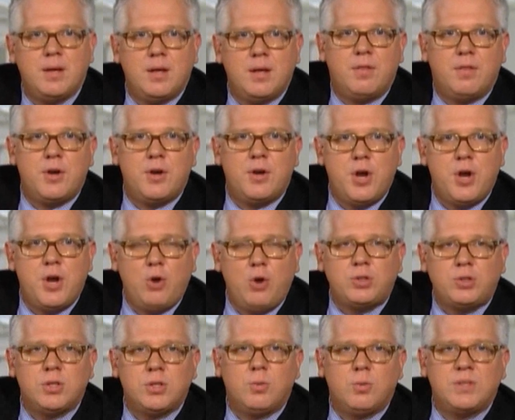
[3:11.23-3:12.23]
The
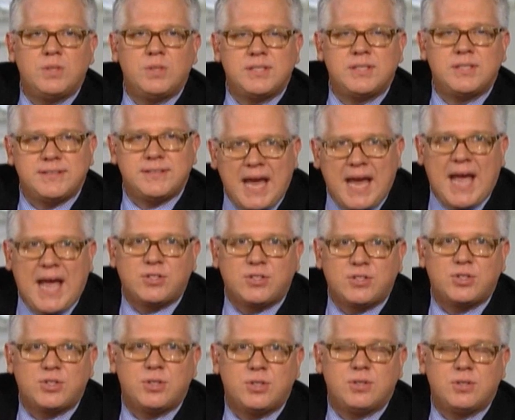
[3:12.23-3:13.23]
note was
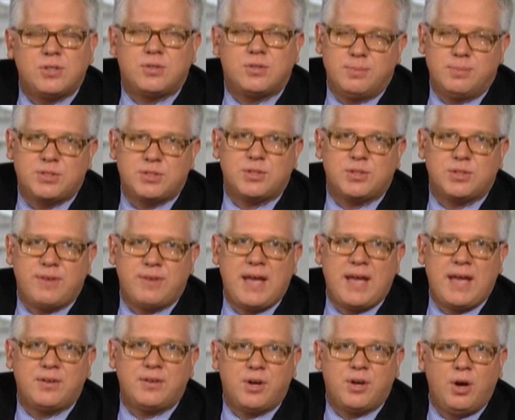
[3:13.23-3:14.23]
attached to Mr.
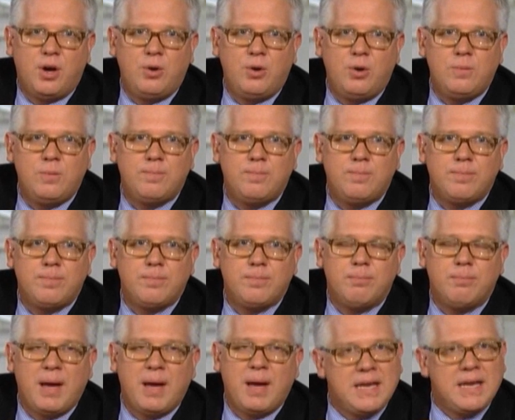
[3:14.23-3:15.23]
Van Gogh
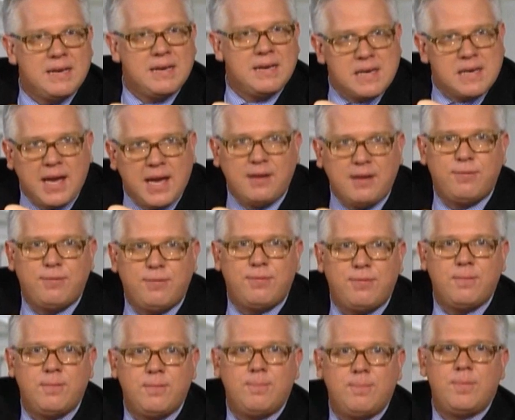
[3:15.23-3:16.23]
by a knife.
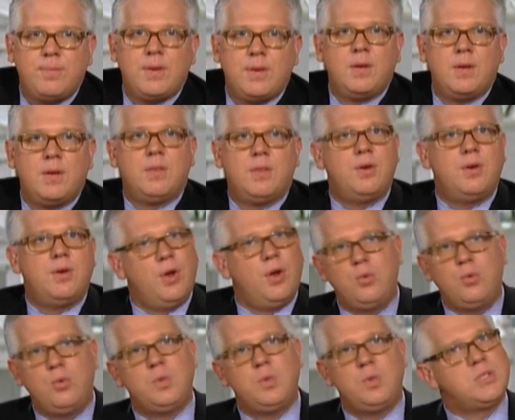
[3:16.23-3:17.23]
The
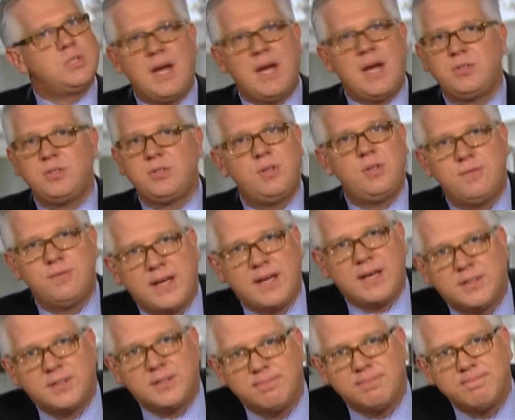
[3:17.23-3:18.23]
note was not to the
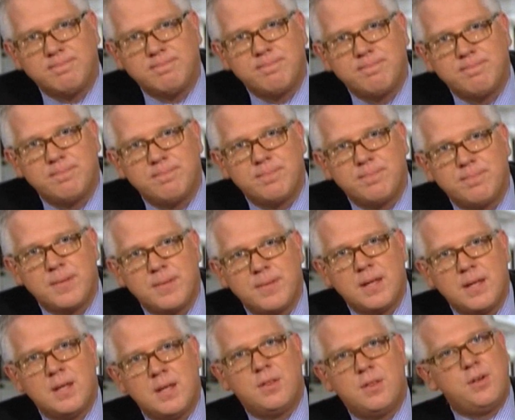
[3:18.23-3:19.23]
victim.
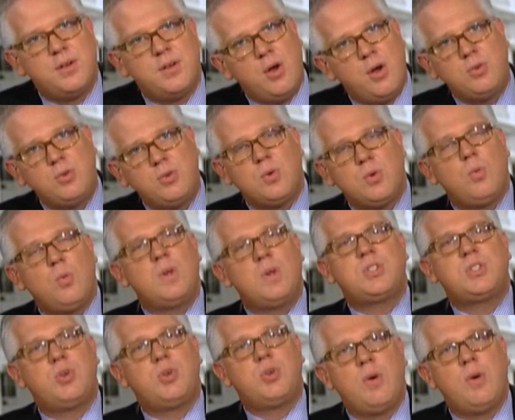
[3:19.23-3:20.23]
The note
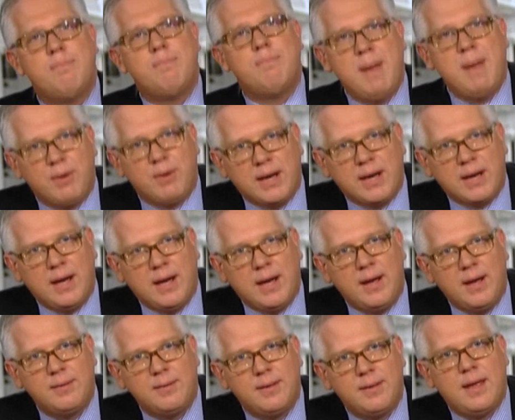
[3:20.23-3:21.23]
was to
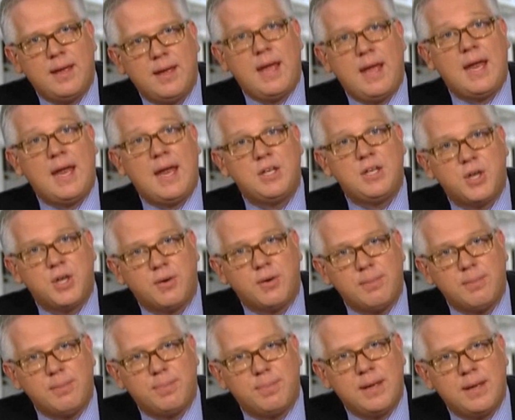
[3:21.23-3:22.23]
America and
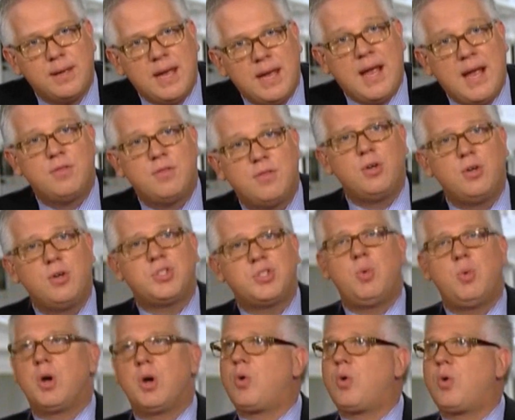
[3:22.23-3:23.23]
Europe and those who
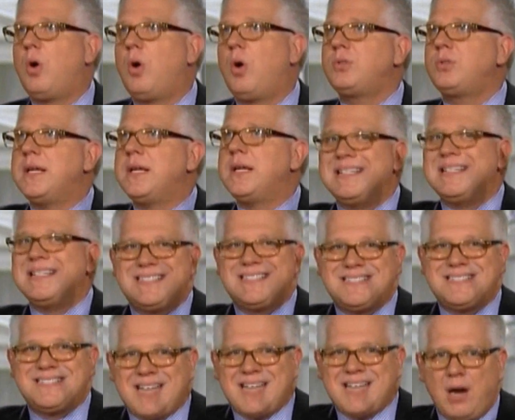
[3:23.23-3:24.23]
were, quote,
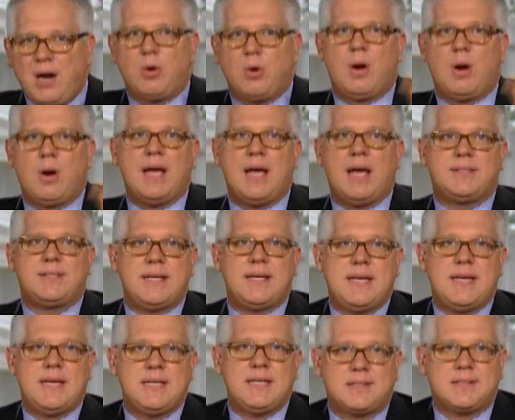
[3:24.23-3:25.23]
terrorizing
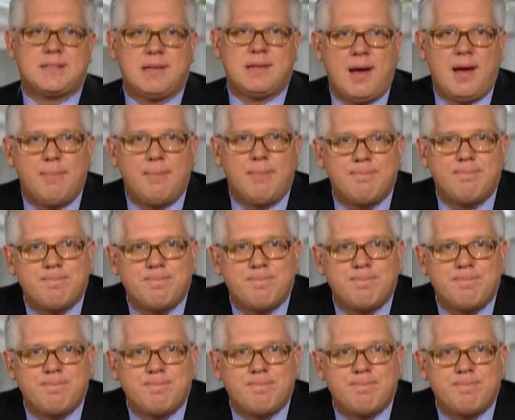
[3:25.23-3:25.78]
Islam.